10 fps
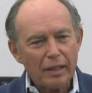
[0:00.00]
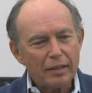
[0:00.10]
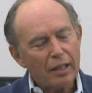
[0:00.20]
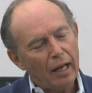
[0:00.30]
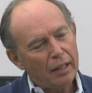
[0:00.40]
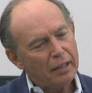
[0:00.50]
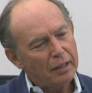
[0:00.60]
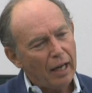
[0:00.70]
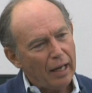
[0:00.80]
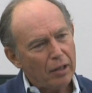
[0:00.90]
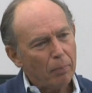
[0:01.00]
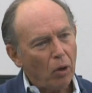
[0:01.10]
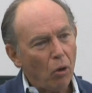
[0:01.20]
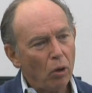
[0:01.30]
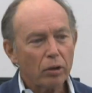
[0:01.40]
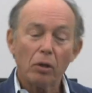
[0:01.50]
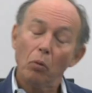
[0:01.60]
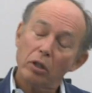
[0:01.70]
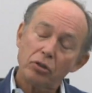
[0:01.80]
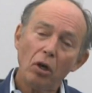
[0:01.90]
it's kind of in the eye of the beholder.
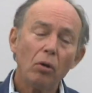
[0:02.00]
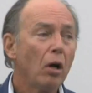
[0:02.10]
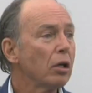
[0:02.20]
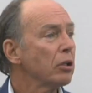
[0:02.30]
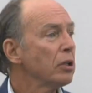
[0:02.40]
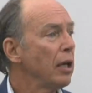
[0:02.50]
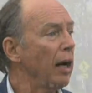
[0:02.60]
Well, it's no longer in the